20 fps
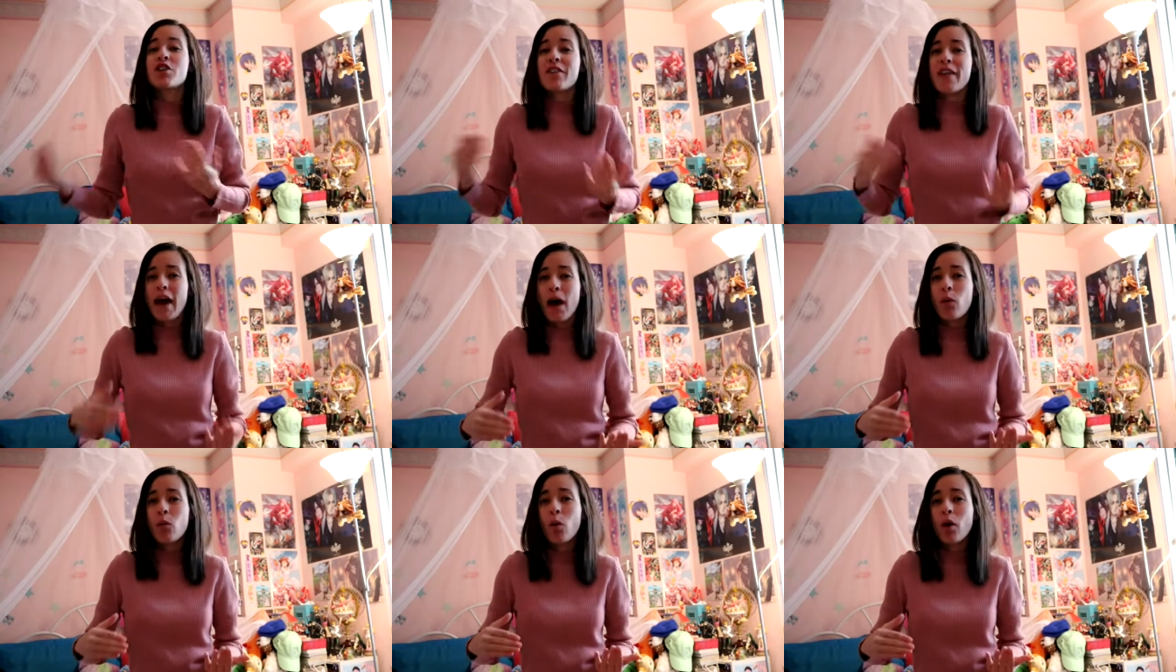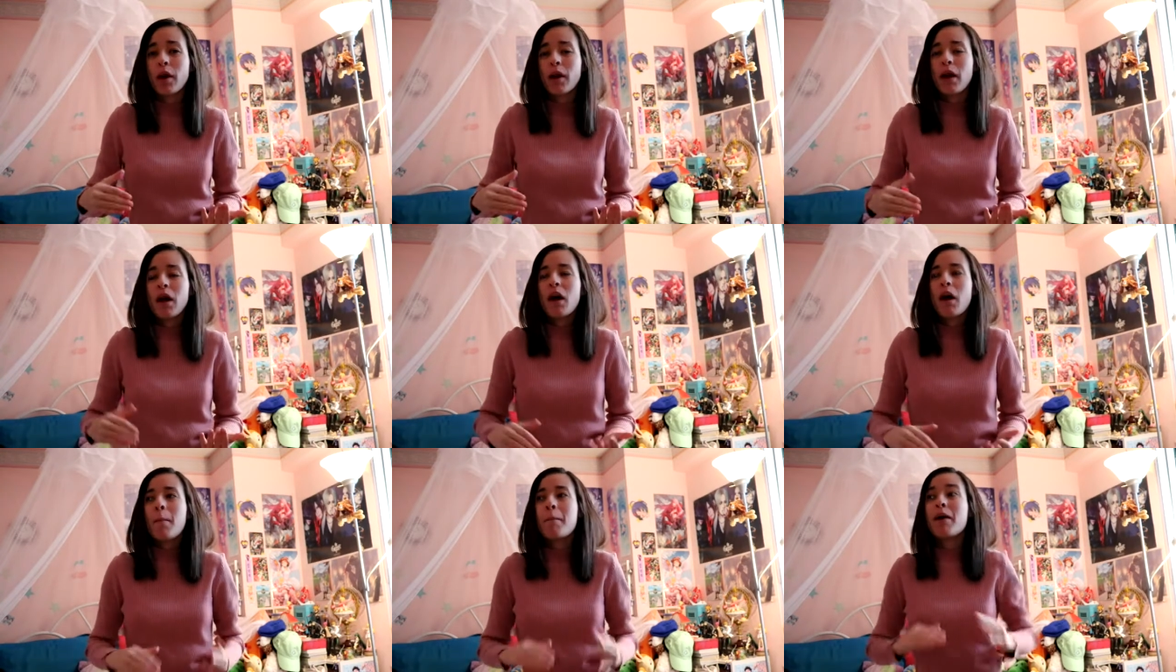to that one.
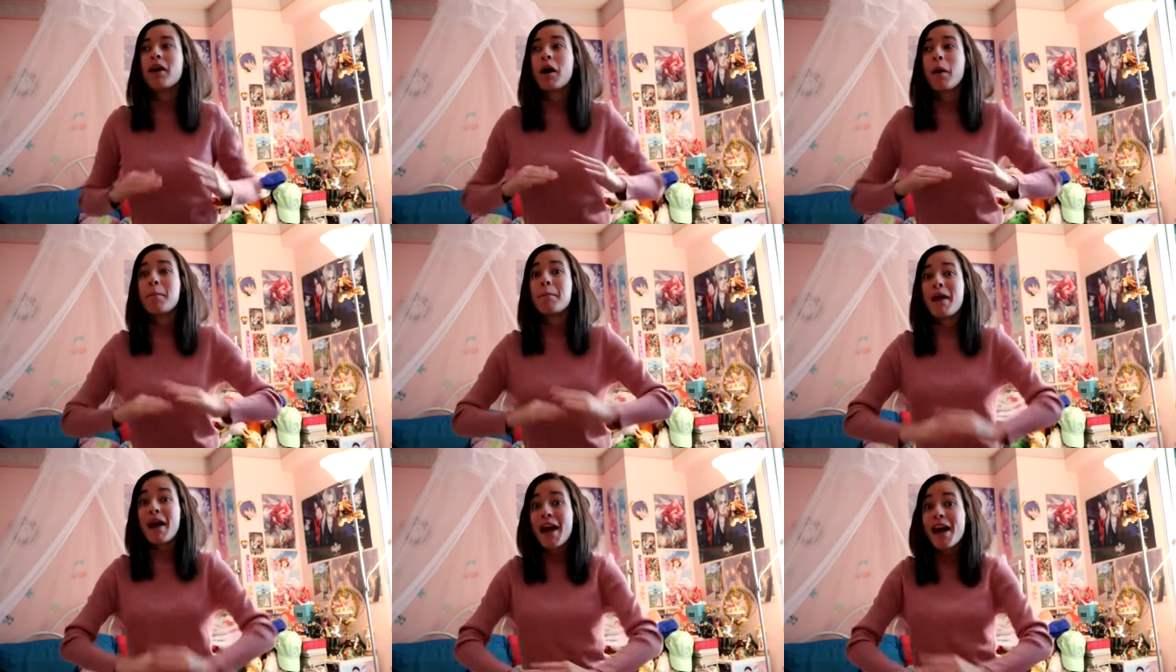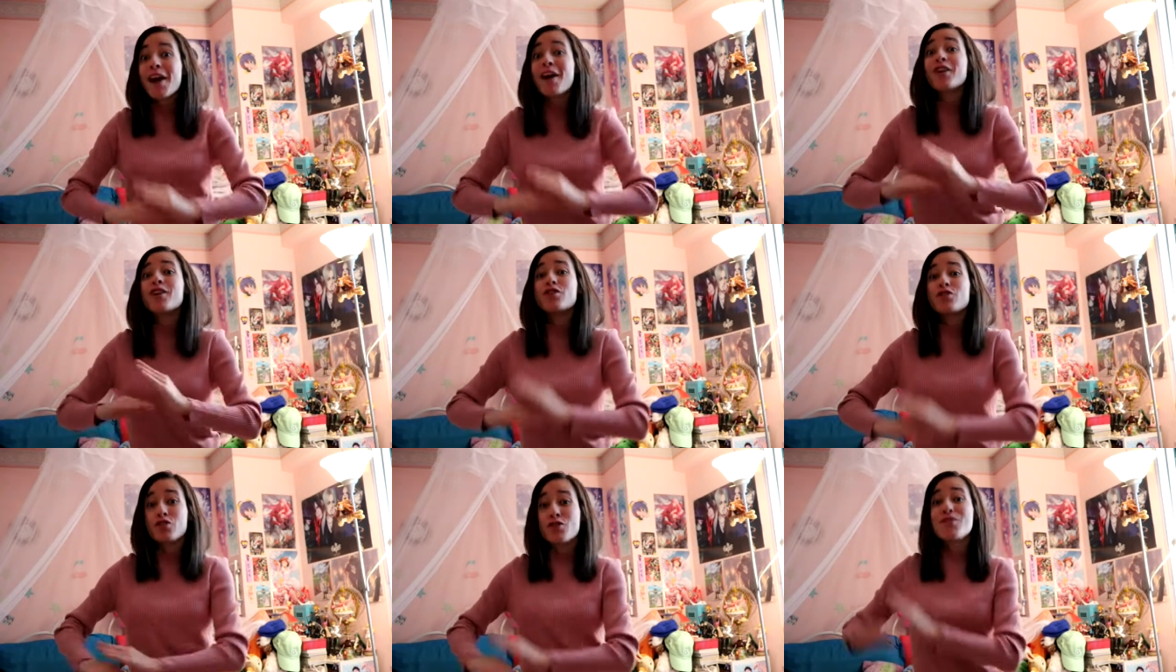But
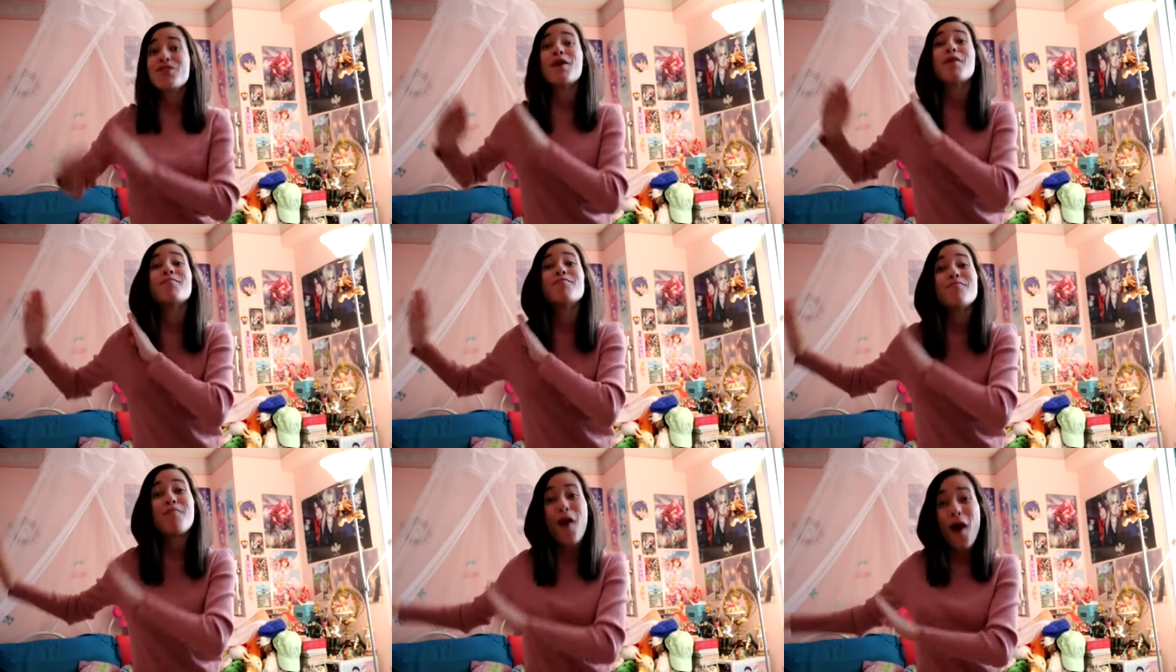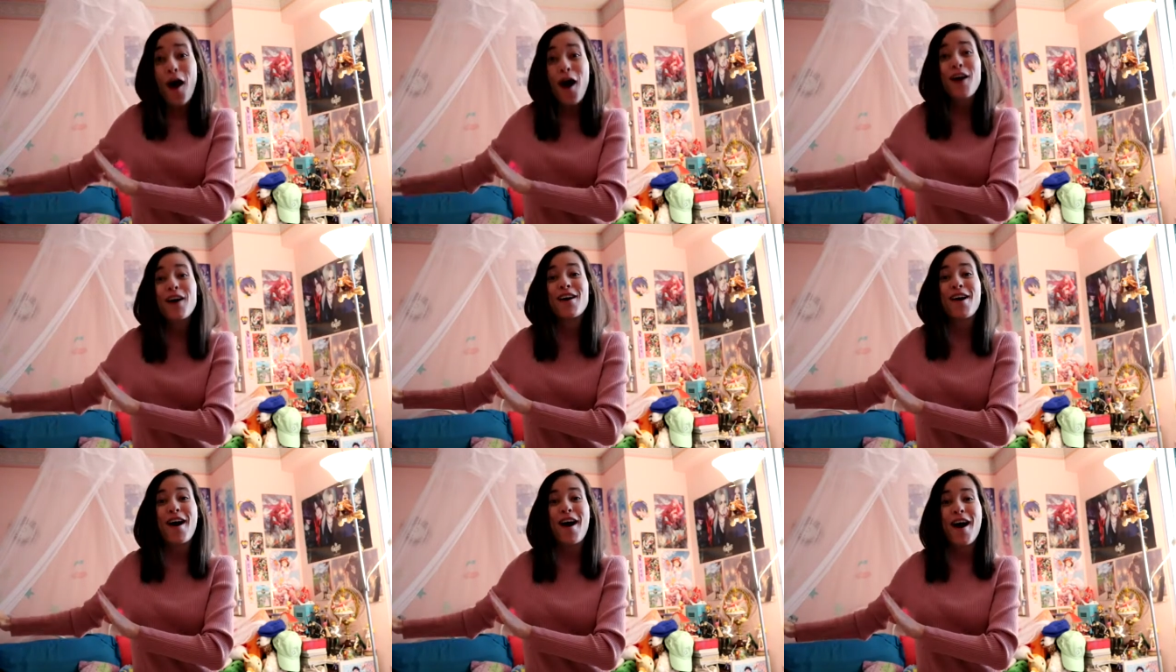compared to the
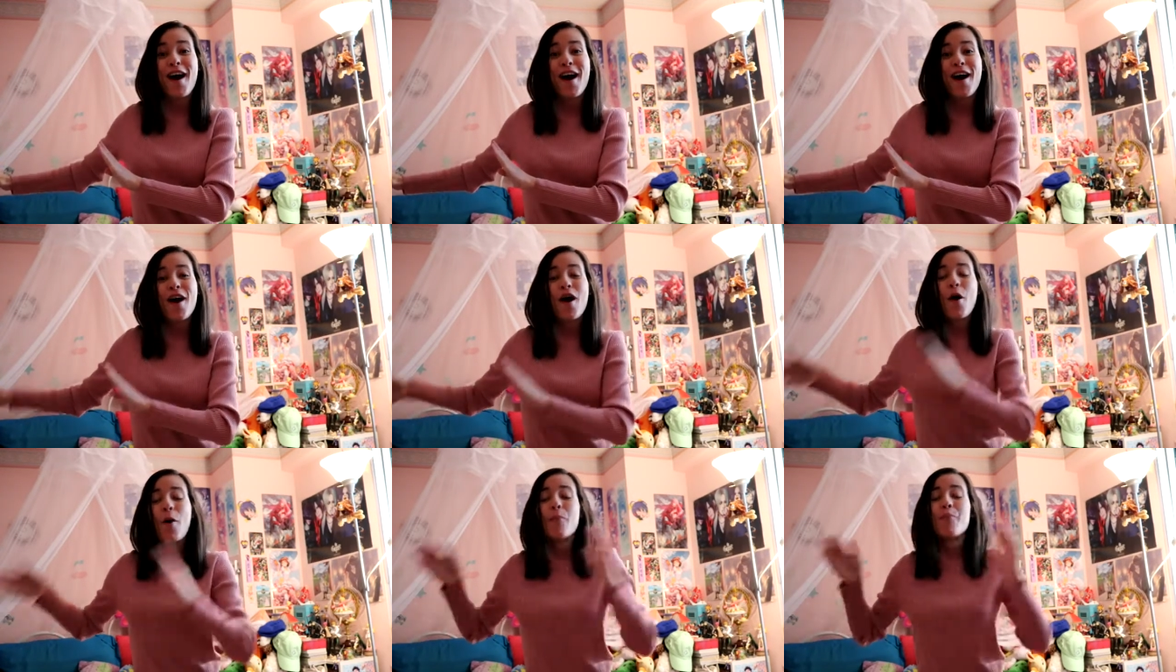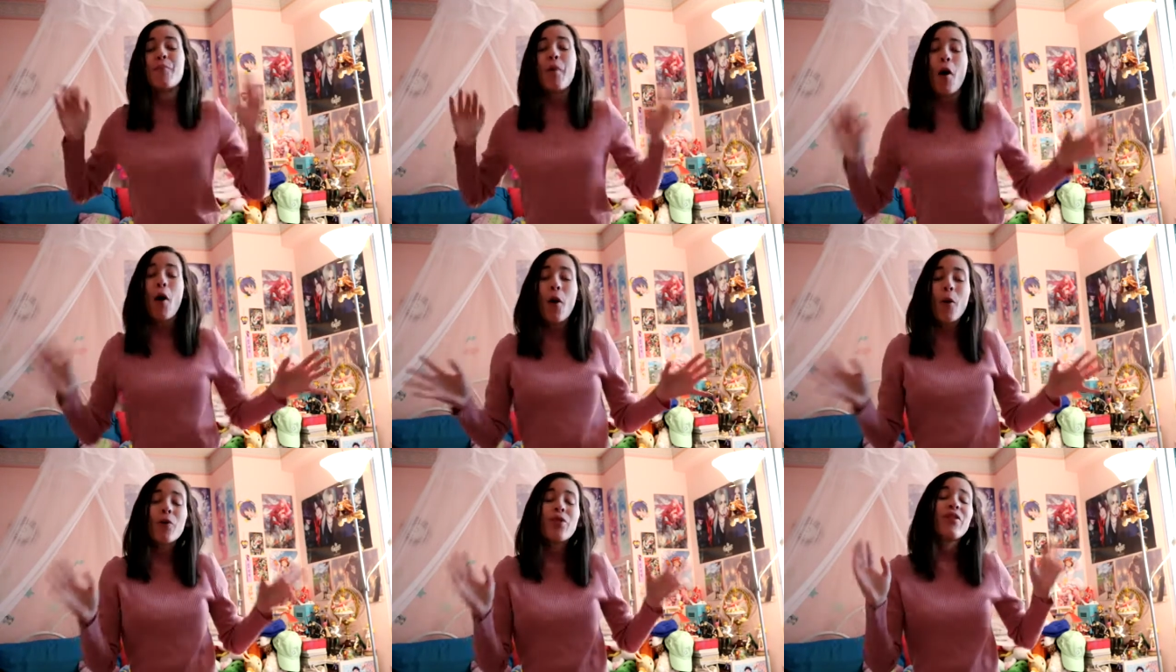manga,
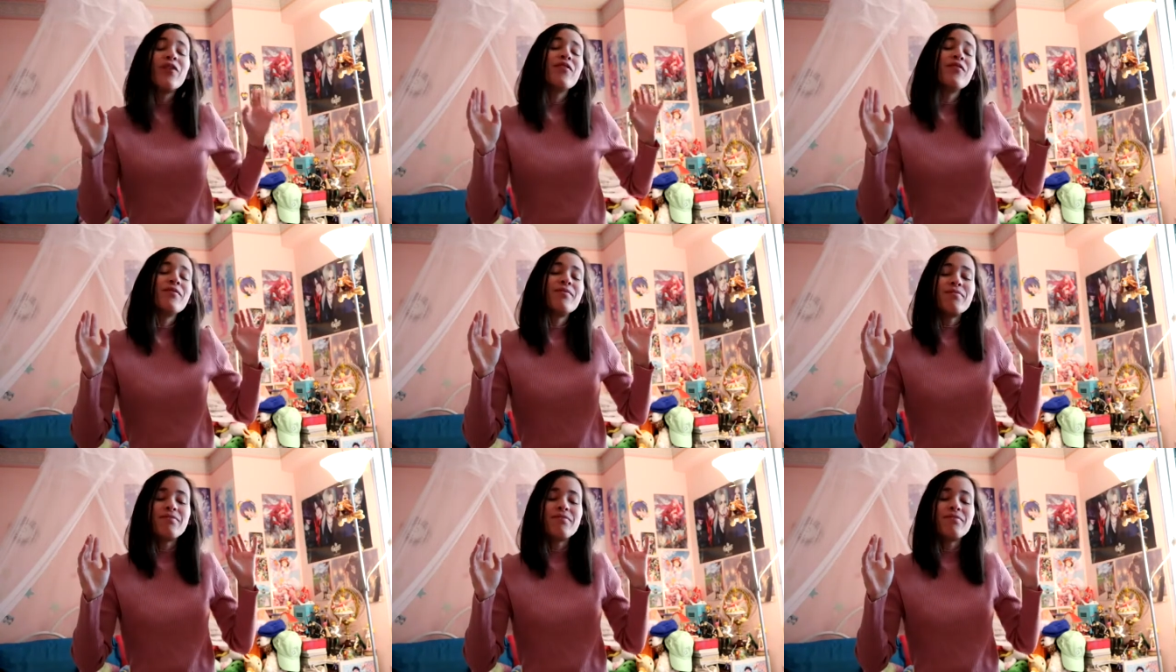both,